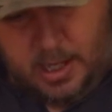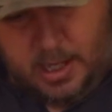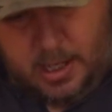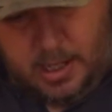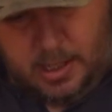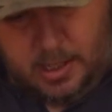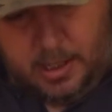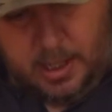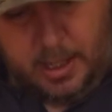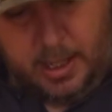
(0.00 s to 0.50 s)
uh,
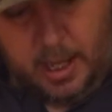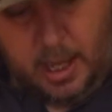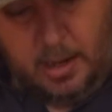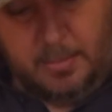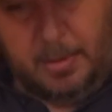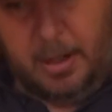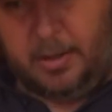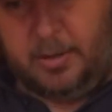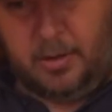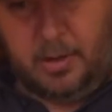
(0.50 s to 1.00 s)
set
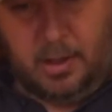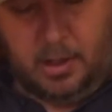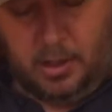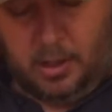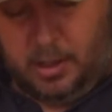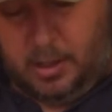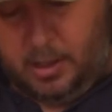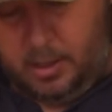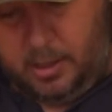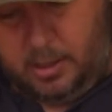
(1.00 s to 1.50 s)
calibration
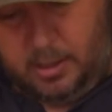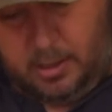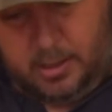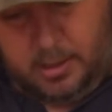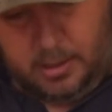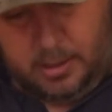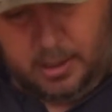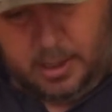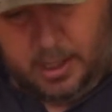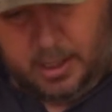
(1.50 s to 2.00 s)
size
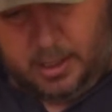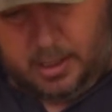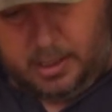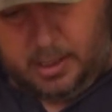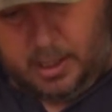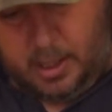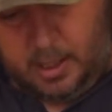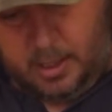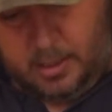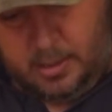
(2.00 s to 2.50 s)
okay that's
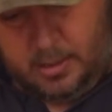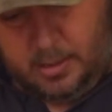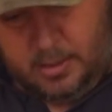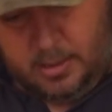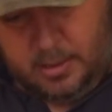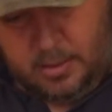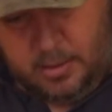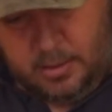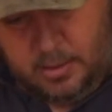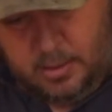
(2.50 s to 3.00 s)
done
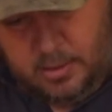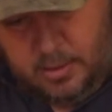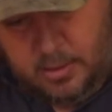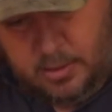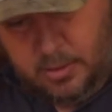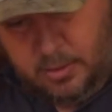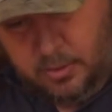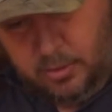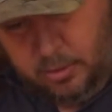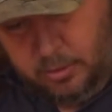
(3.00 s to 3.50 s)

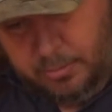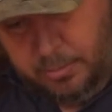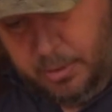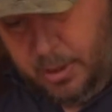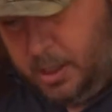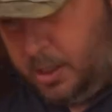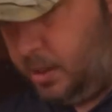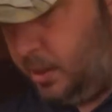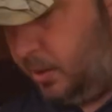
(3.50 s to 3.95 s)
short press